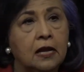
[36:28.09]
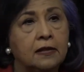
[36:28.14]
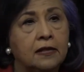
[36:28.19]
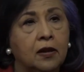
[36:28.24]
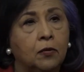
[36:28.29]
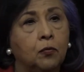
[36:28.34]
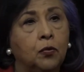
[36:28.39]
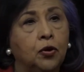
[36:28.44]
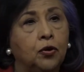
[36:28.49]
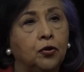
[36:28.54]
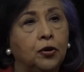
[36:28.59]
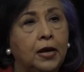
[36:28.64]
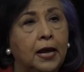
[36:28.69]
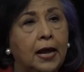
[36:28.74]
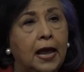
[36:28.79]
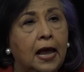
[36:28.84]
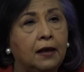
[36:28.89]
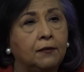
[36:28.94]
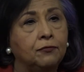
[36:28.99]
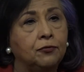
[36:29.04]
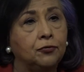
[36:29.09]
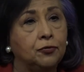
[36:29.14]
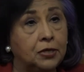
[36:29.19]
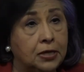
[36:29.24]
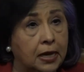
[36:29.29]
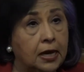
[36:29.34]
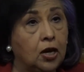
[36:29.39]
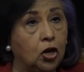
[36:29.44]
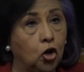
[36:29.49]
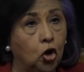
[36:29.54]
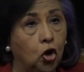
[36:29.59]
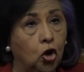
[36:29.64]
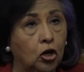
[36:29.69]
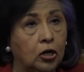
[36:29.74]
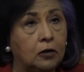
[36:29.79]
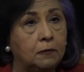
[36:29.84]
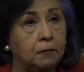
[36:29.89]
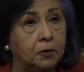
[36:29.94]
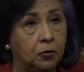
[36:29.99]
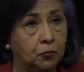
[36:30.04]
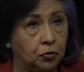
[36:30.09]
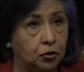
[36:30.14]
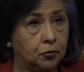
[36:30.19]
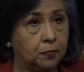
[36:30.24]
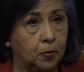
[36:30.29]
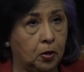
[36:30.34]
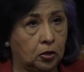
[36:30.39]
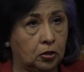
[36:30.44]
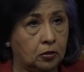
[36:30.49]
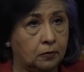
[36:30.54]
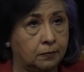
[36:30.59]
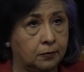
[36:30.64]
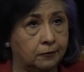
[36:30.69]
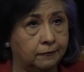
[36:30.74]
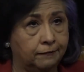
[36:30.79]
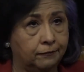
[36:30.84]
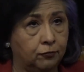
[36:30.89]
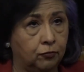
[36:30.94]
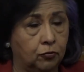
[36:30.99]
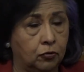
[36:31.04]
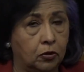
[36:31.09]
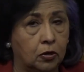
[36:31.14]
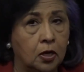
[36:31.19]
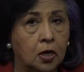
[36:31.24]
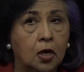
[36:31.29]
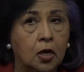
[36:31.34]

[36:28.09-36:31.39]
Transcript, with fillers: that we're going to have to take on and be responsible for.